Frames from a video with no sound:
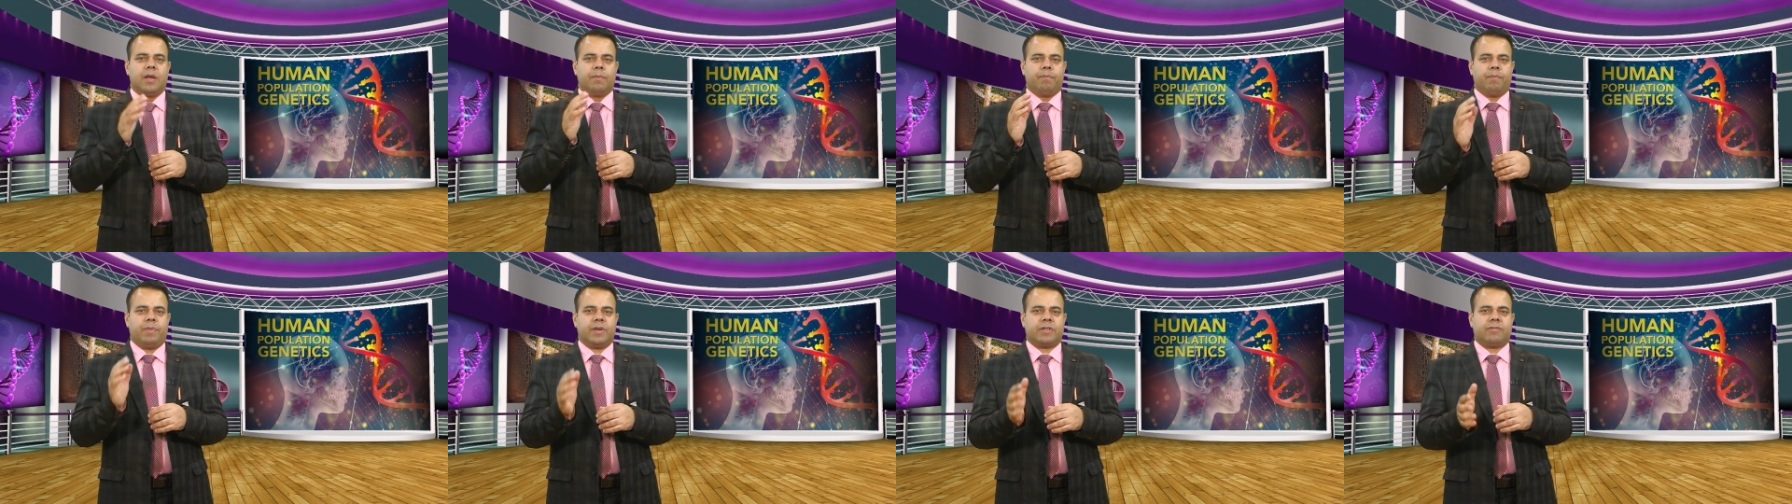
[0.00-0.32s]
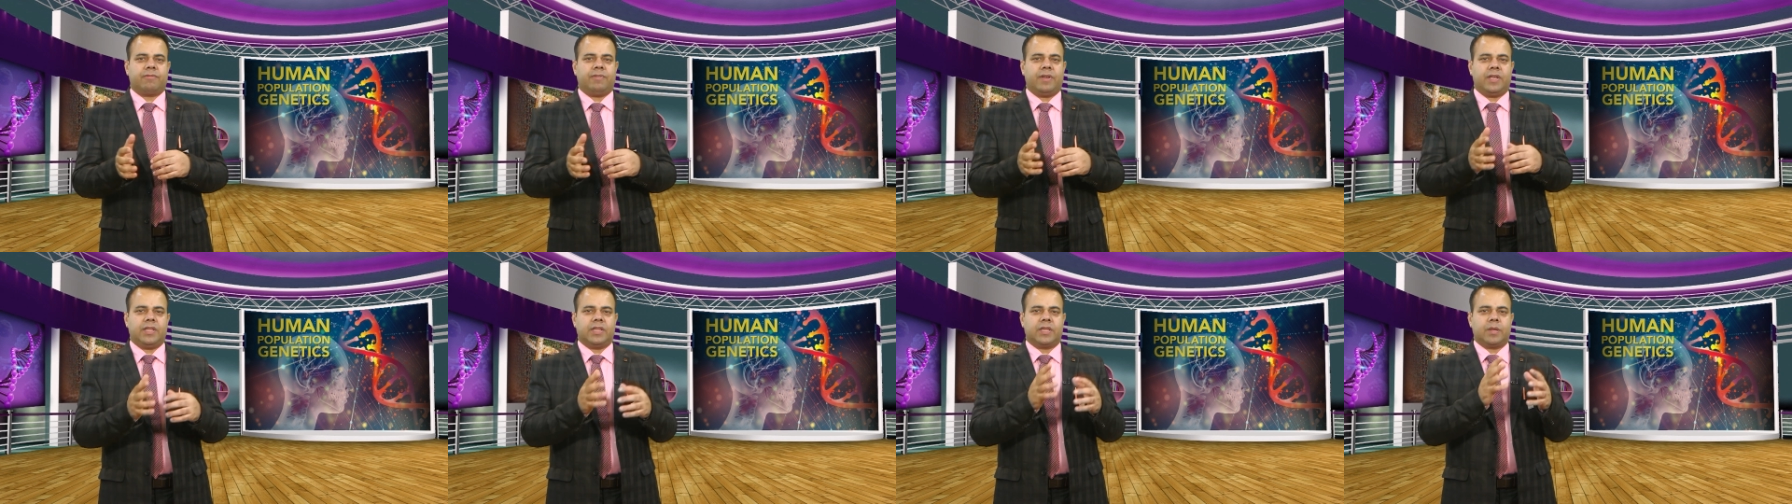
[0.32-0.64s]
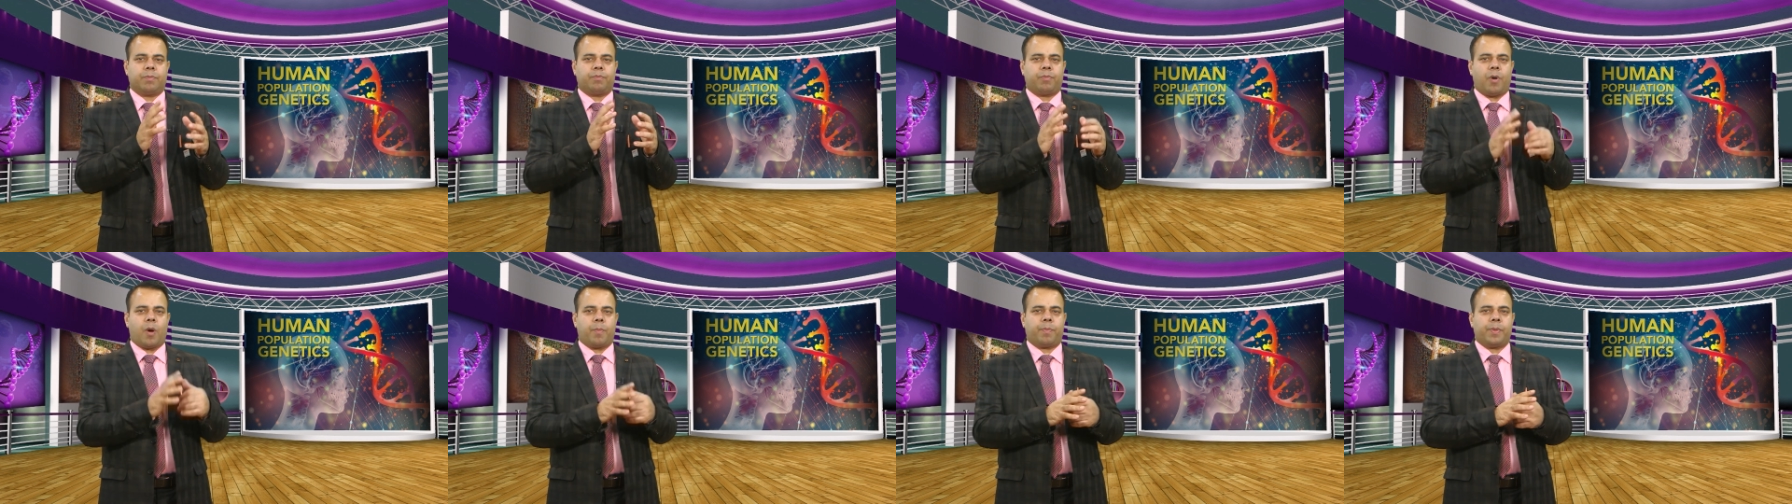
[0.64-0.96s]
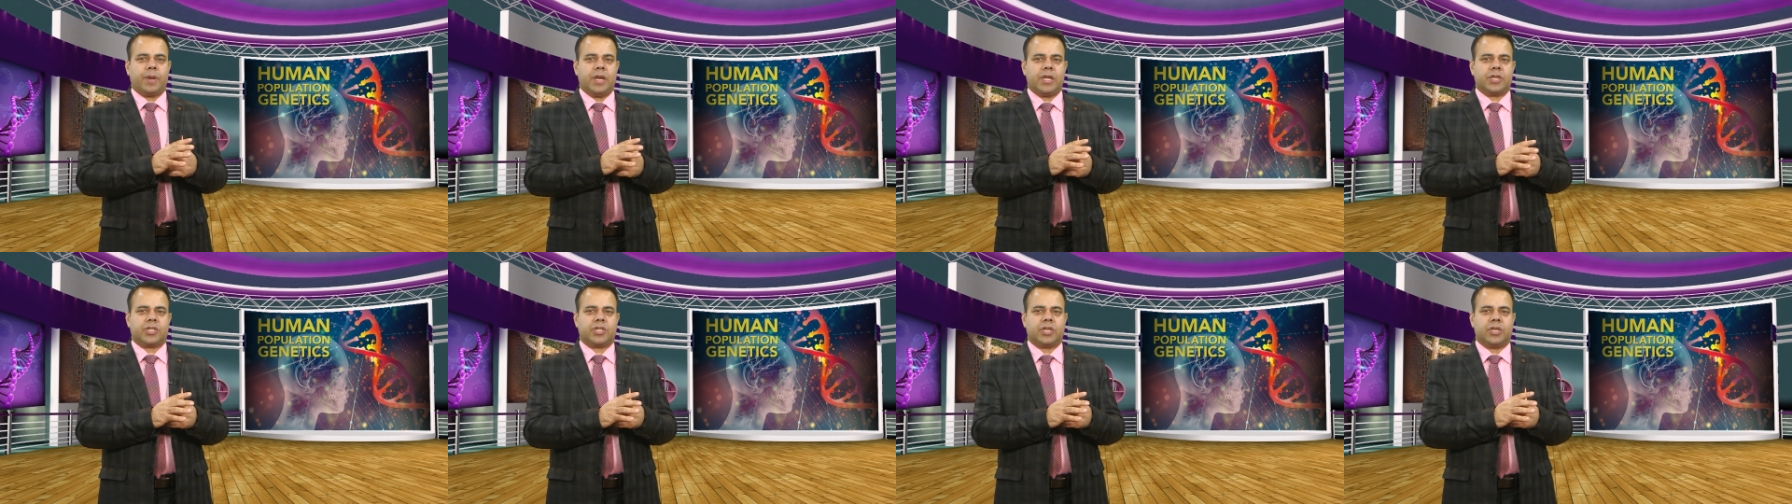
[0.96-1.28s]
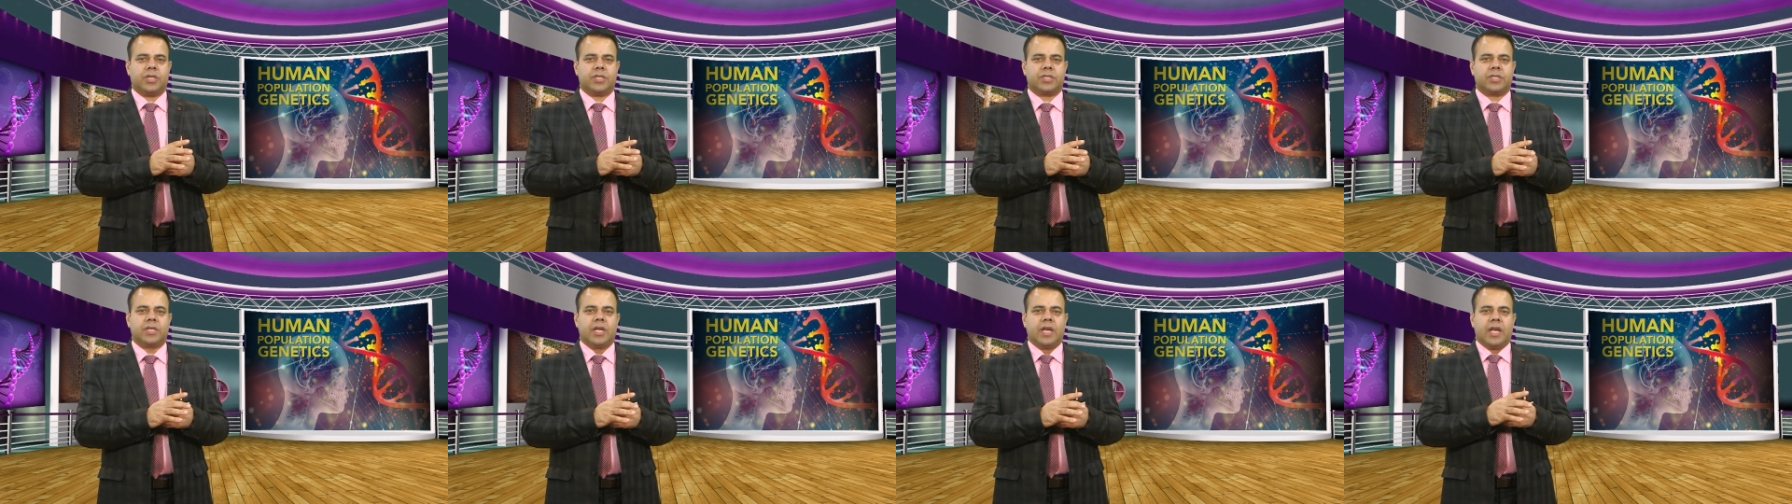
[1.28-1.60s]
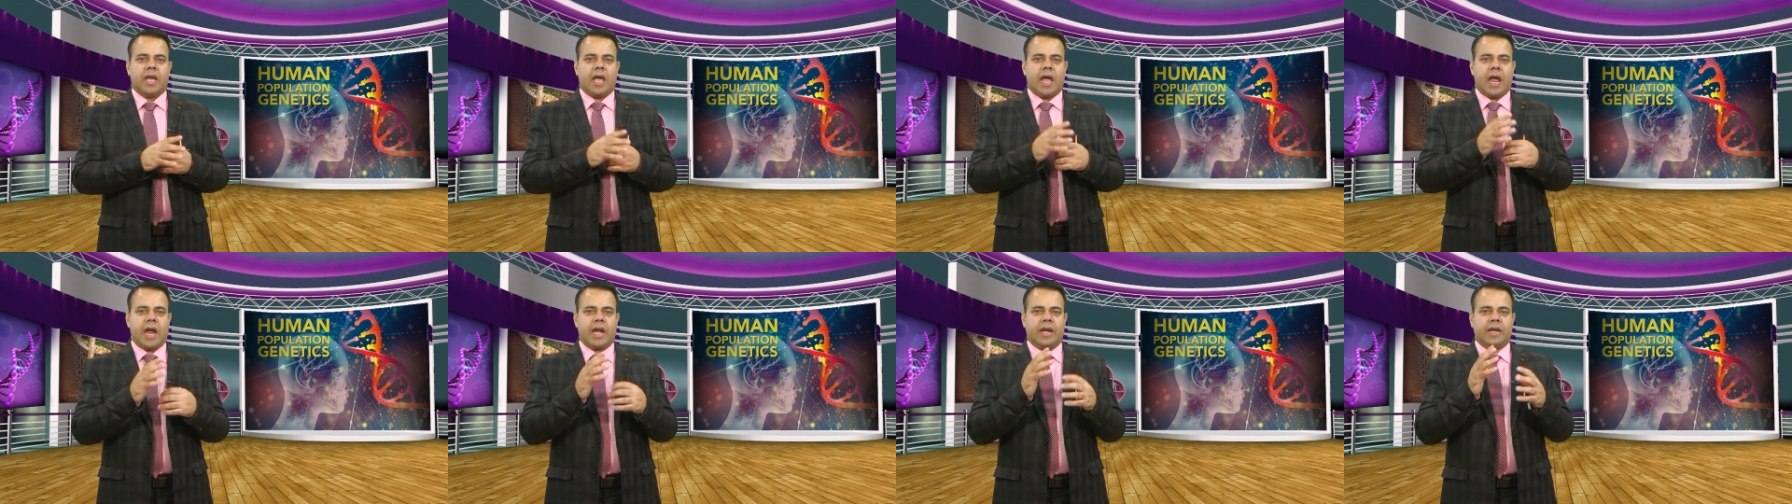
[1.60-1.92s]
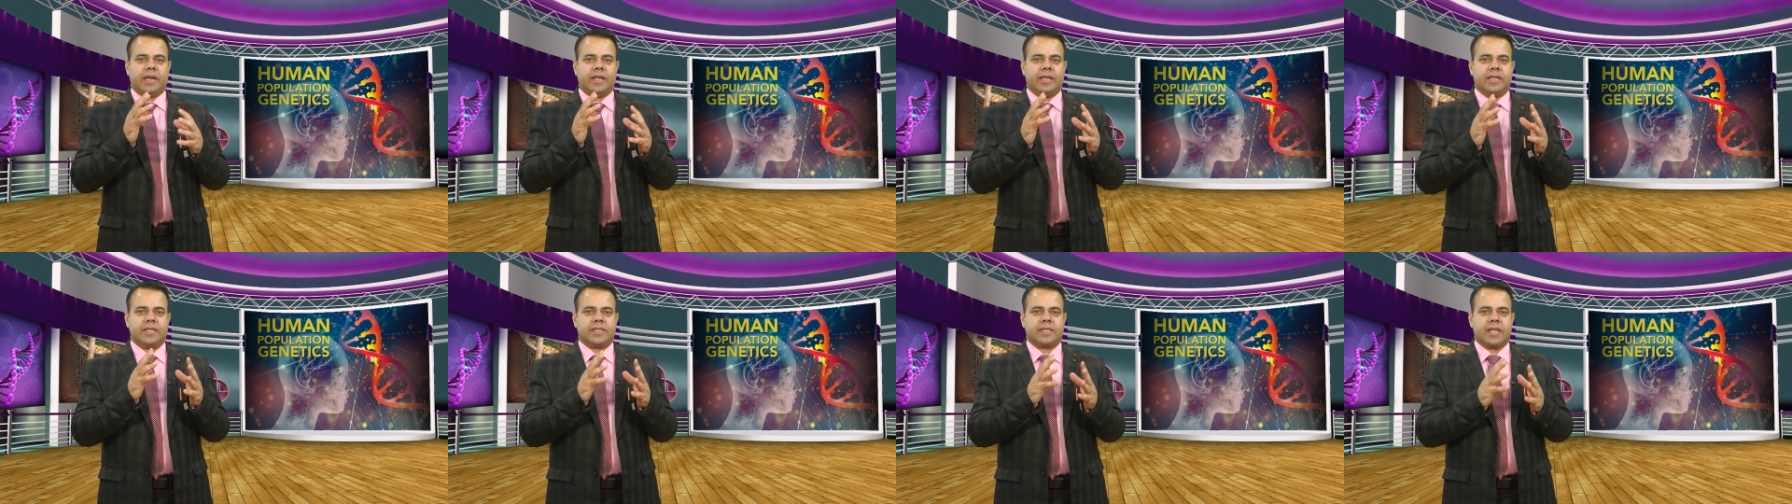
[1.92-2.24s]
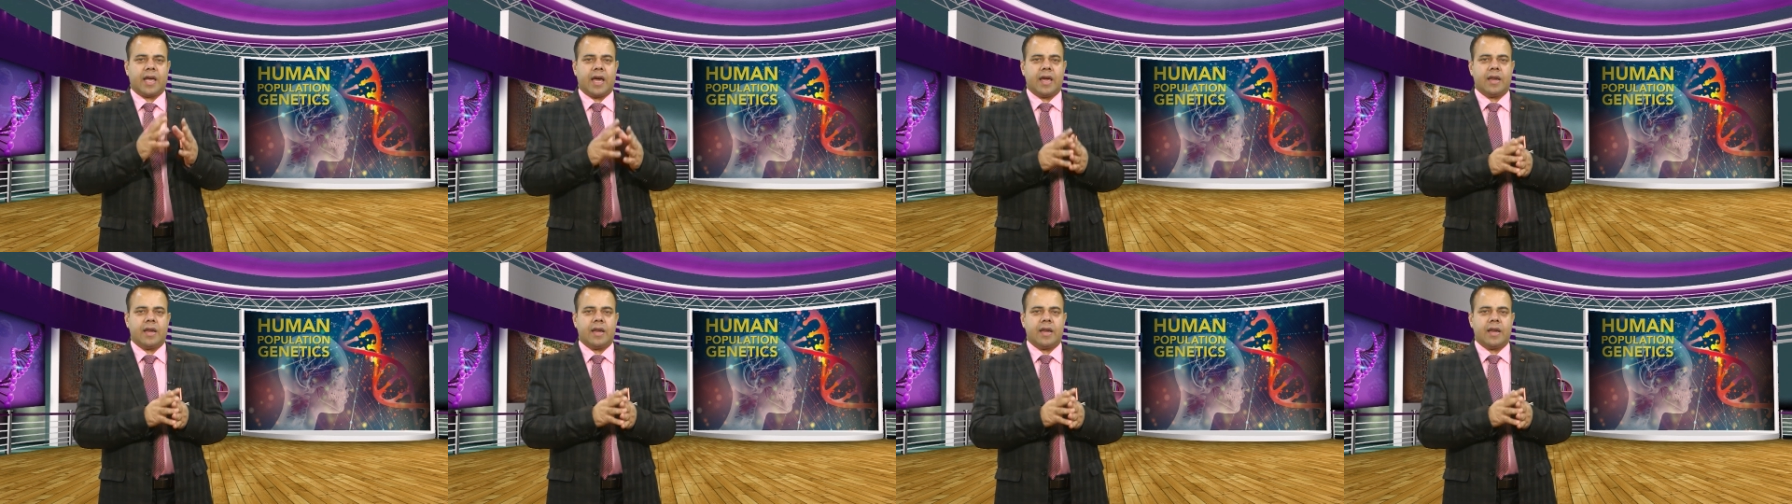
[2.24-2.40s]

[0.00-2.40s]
between the populations and is